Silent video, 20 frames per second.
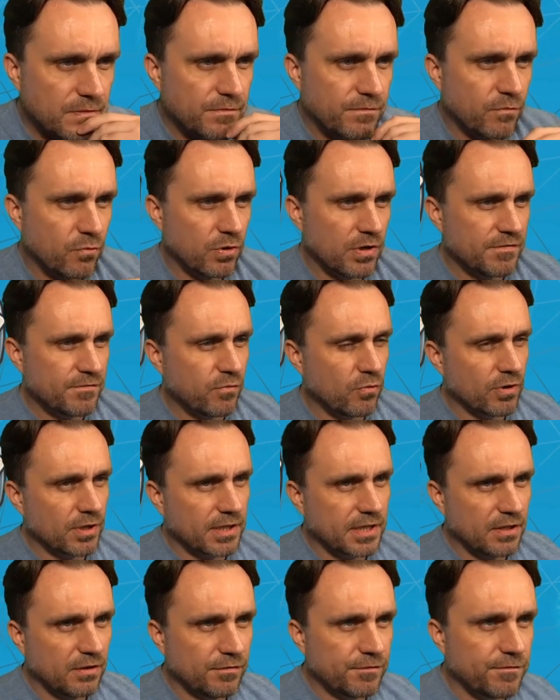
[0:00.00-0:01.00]
forty-four to
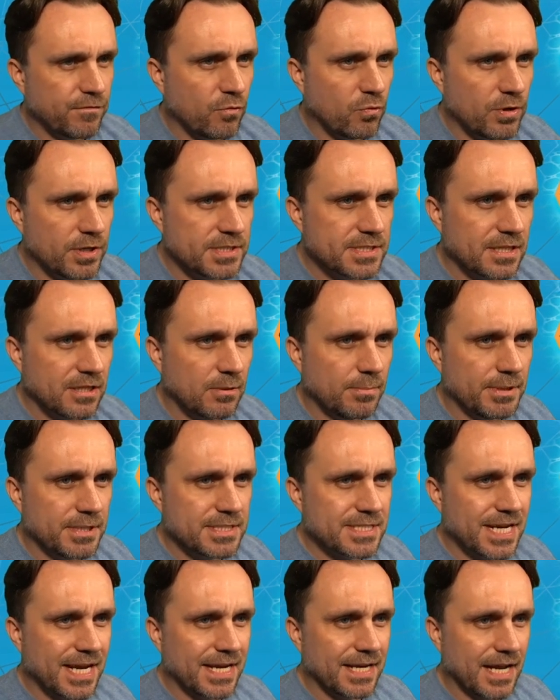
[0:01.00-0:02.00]
kill forty is a little bit
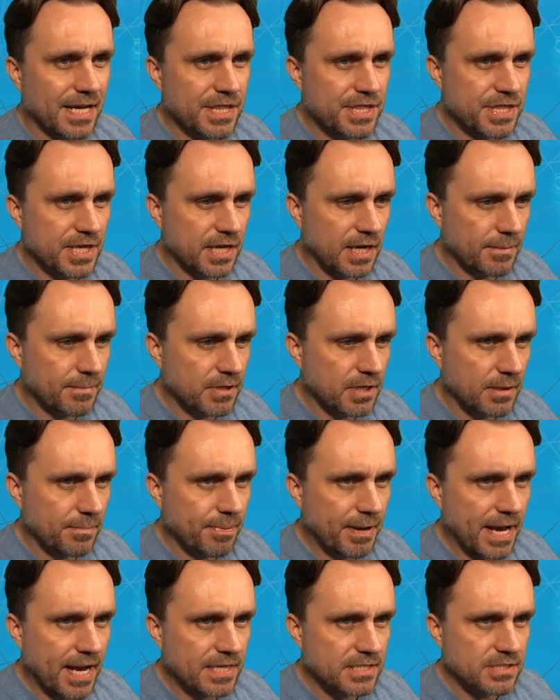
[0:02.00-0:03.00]
tight. I think I'm going to
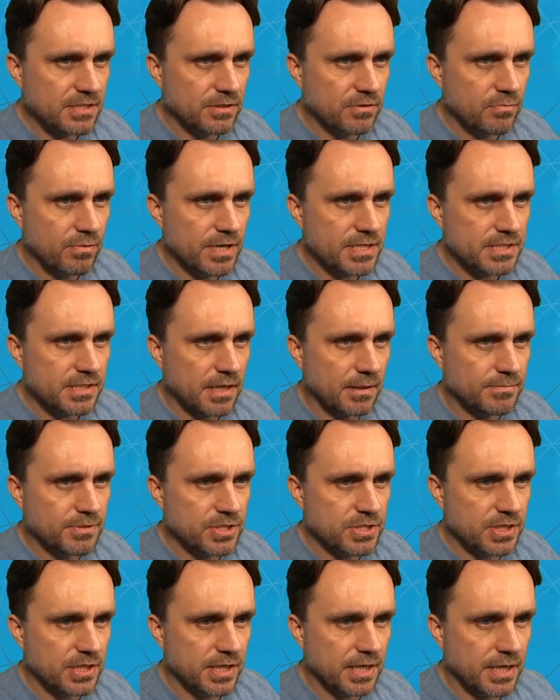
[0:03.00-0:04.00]
pass on the risk. I'm
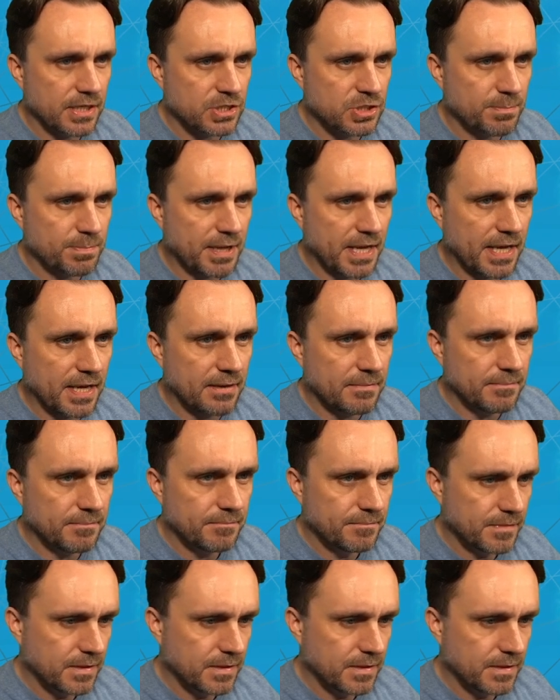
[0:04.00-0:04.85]
just going to hit Japan.